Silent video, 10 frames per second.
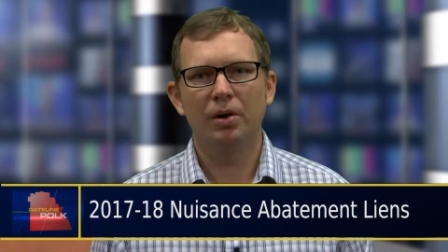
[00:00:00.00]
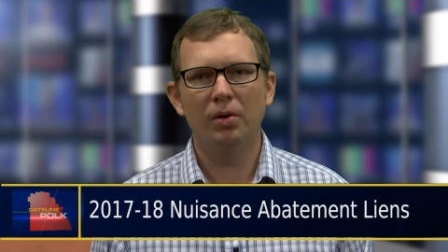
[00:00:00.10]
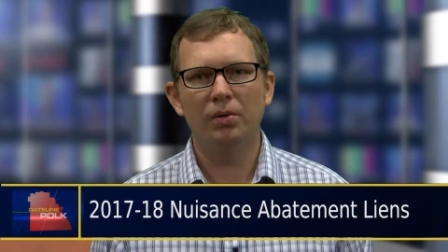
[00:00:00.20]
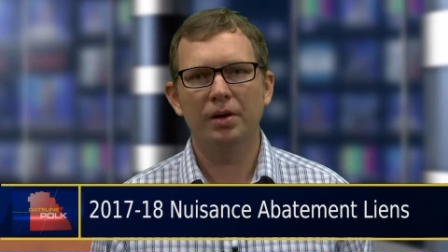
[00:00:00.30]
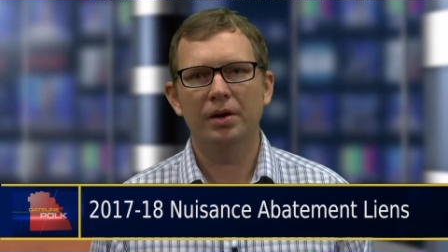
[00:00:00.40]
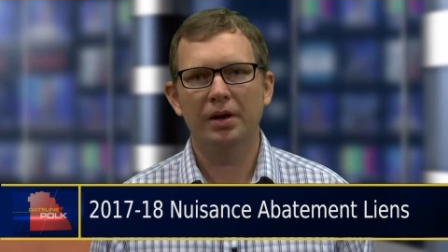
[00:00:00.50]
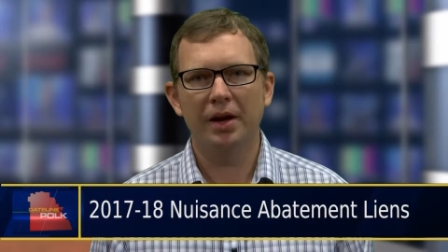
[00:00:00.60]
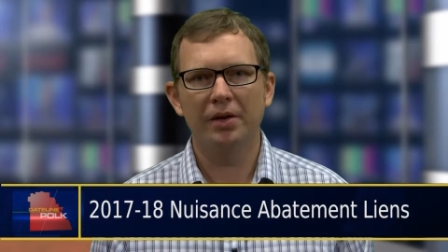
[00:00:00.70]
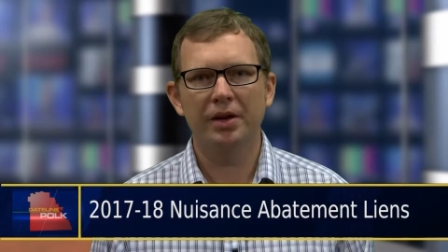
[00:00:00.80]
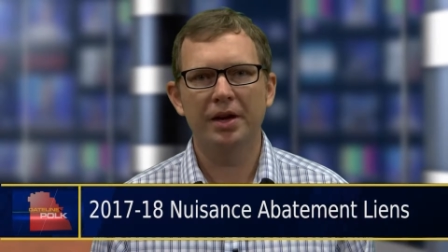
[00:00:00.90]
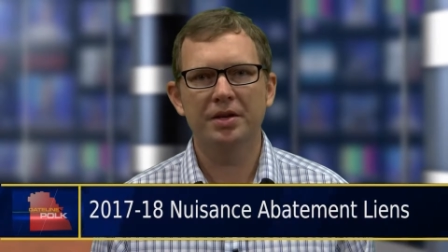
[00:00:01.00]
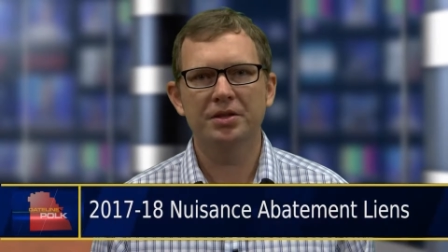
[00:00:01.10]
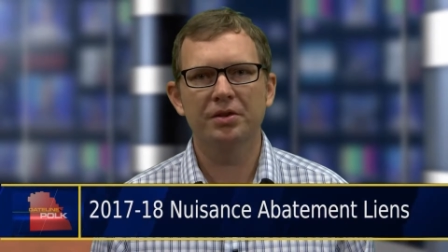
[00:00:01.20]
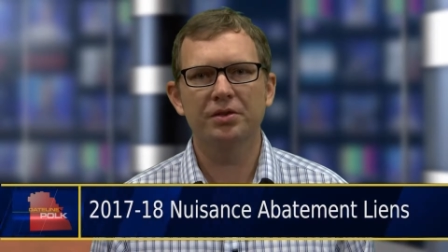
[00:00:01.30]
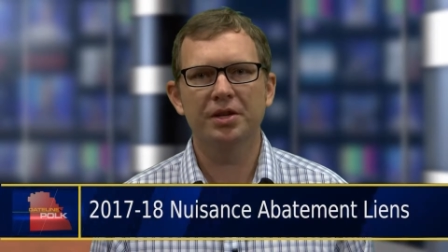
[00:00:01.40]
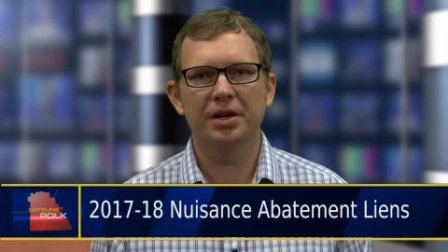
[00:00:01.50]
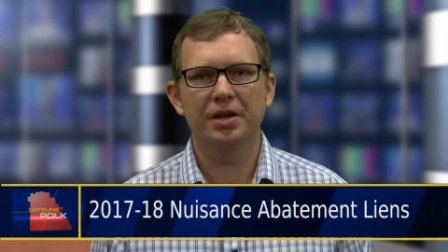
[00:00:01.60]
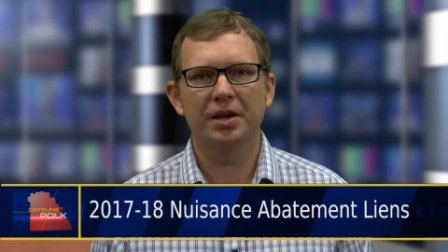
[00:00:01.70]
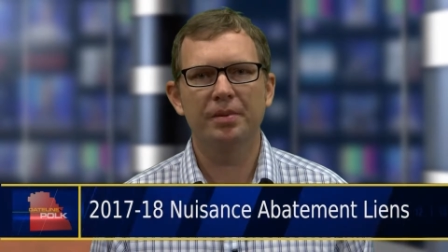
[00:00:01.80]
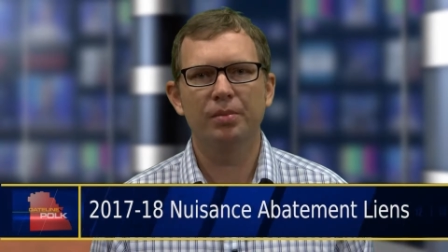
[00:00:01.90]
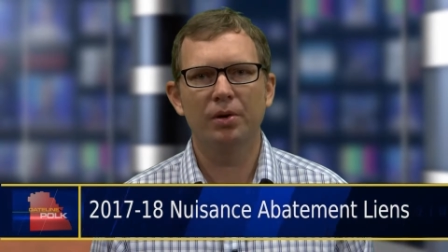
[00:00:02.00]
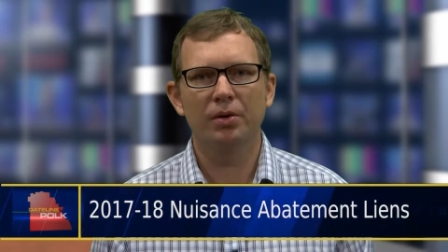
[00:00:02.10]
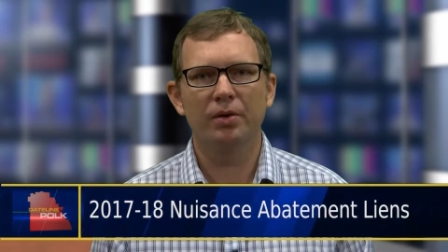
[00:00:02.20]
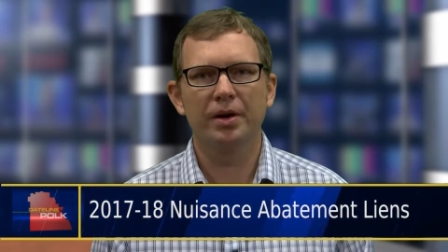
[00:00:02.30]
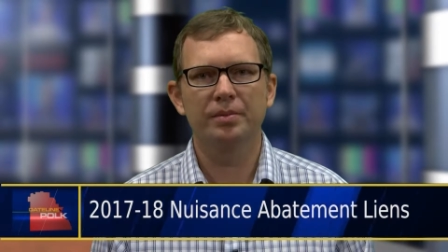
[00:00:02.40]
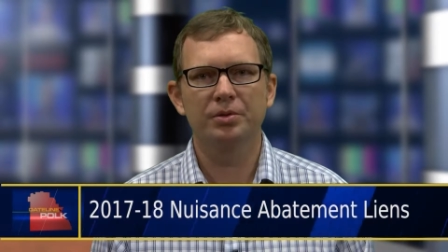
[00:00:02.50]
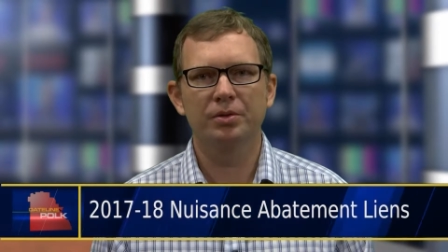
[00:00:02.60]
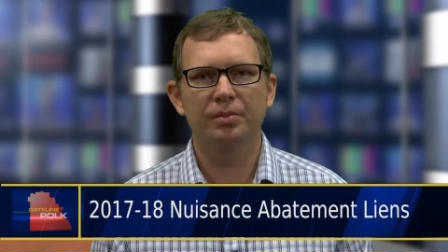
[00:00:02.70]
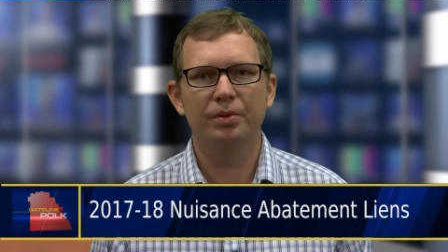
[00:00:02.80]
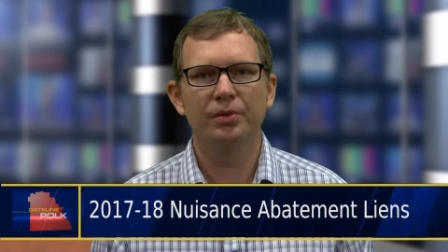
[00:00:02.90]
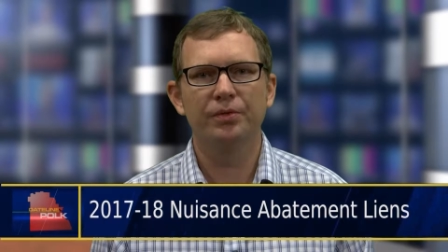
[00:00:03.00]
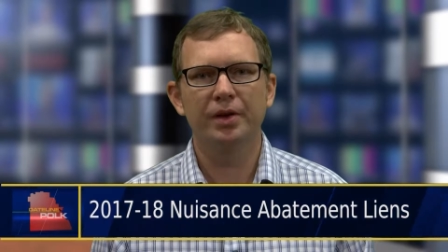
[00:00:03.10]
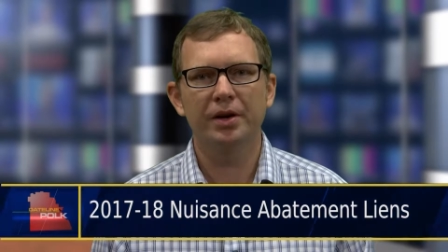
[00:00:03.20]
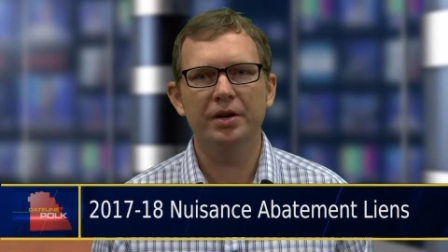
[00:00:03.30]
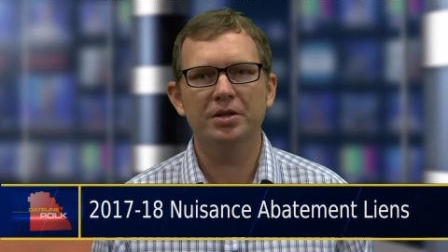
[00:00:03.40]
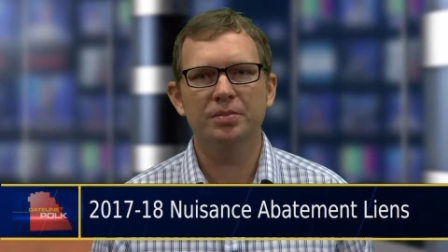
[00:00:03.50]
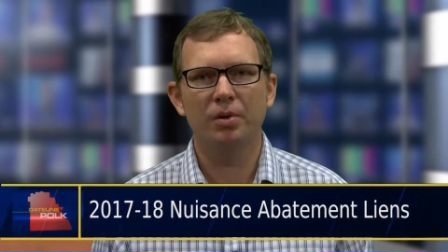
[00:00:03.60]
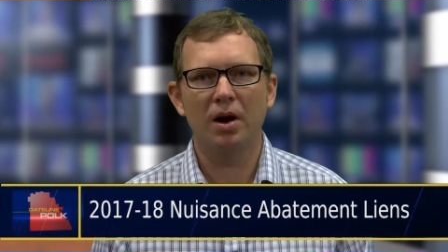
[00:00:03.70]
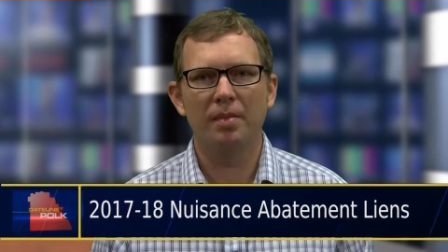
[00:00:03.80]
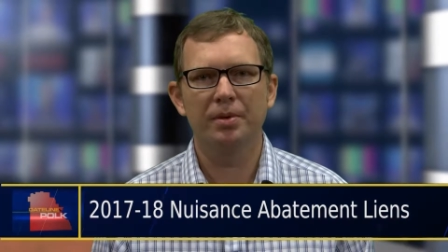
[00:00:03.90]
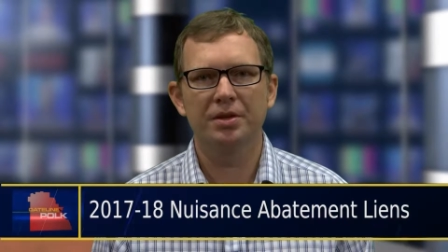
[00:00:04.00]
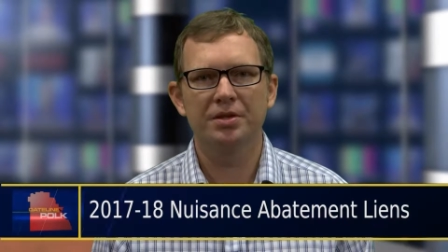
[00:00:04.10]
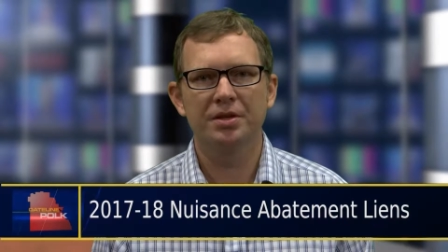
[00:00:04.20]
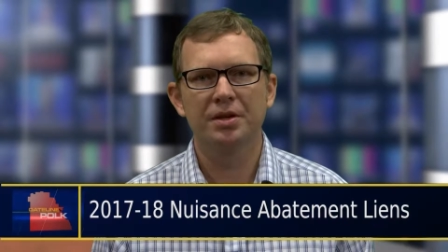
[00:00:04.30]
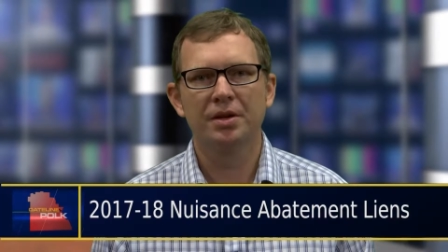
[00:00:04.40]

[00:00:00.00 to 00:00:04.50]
Polk County has undertaken a program to improve various properties